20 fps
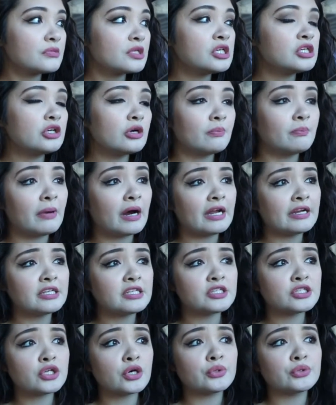your
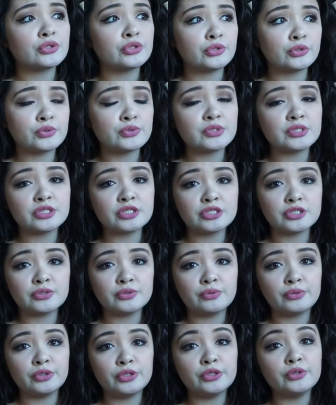body's so used to
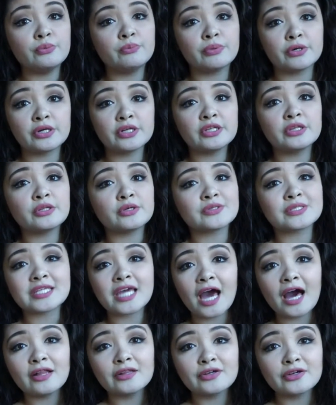you burning those
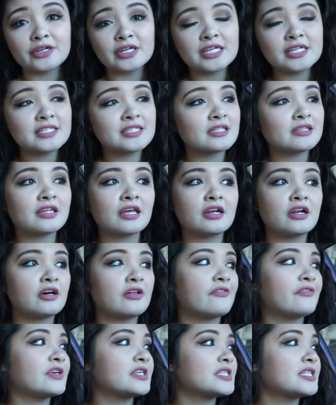calories, and then
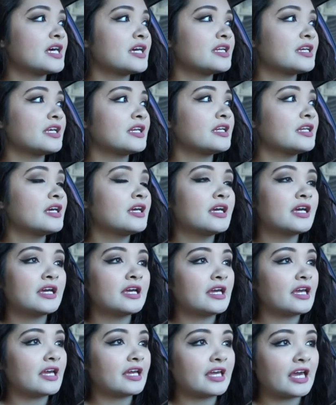all of a sudden
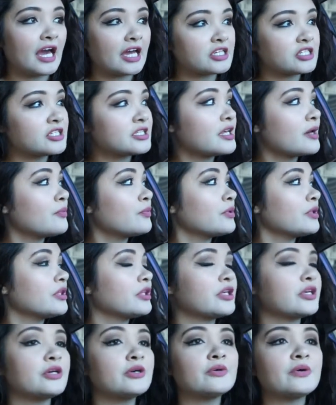it catches up with
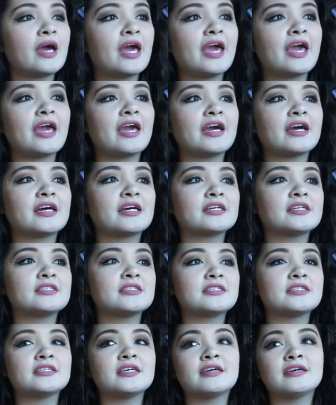you.
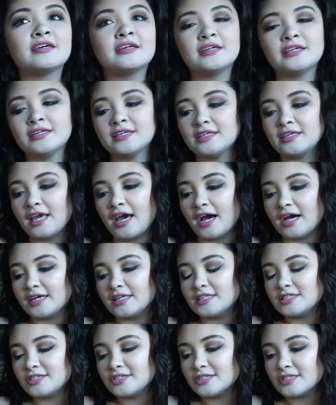And yeah,
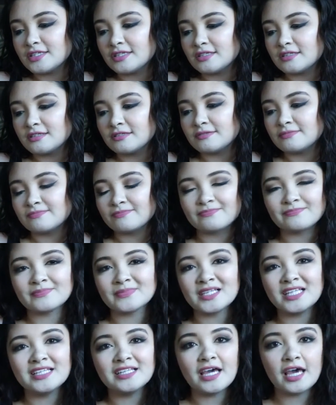it's just,
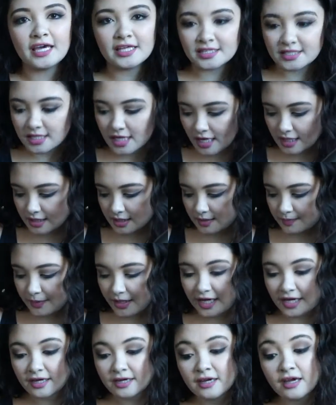it sucks.
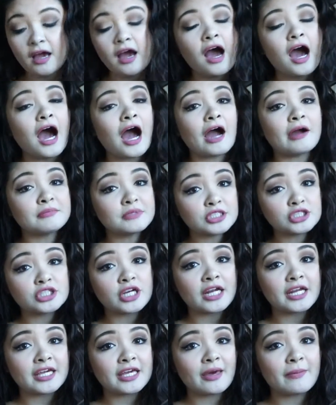But I'm gonna
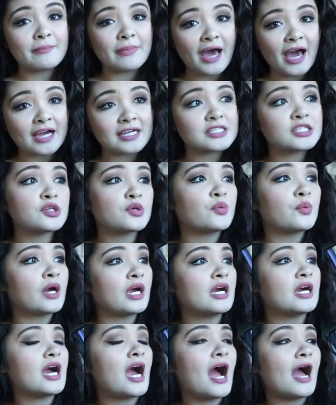try to get back to
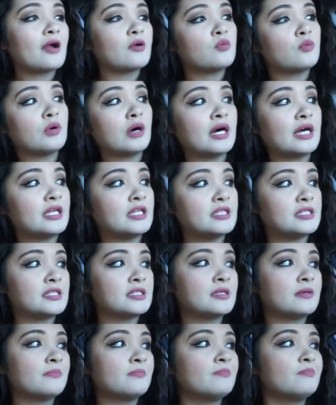where I
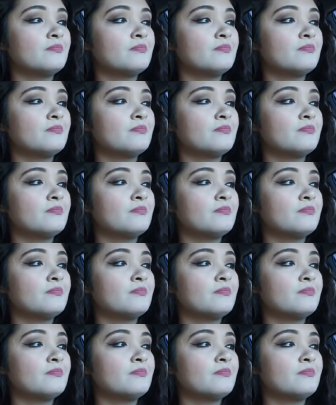was,